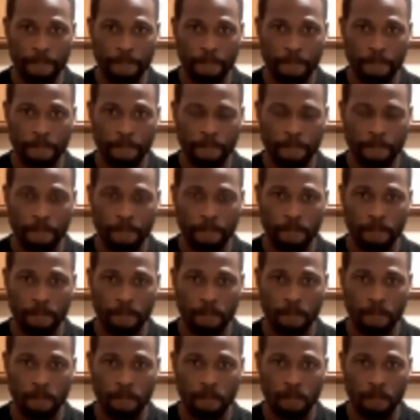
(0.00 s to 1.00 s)

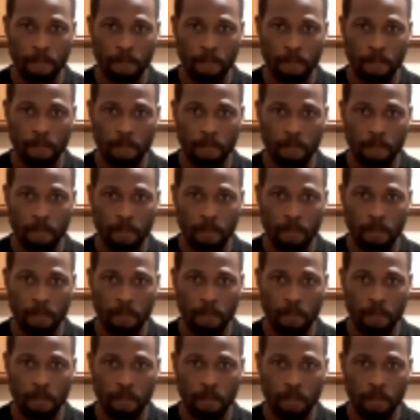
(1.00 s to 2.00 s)

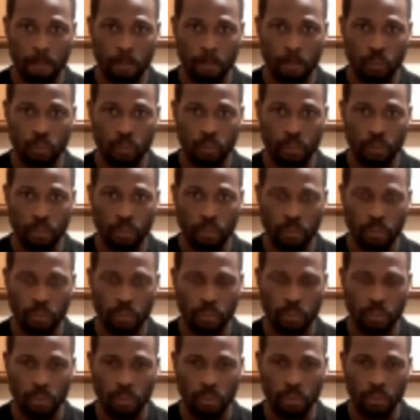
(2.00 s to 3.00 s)

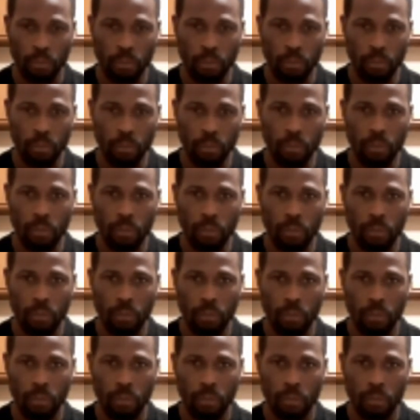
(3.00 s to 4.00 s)

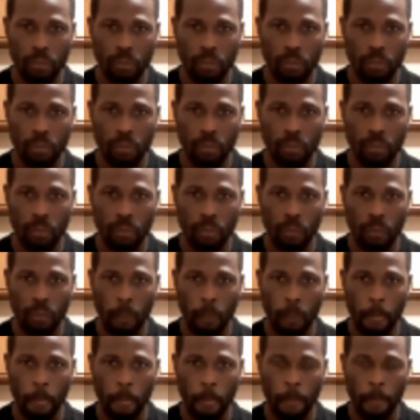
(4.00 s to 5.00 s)

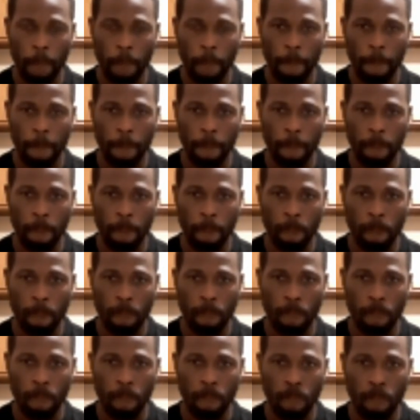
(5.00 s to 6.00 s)

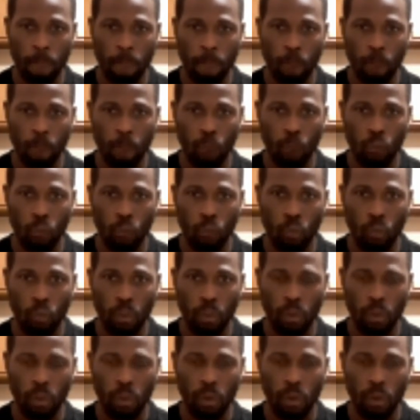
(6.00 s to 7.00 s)

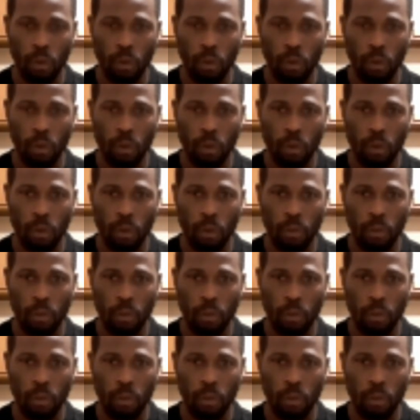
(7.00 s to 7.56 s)
This person isn't speaking.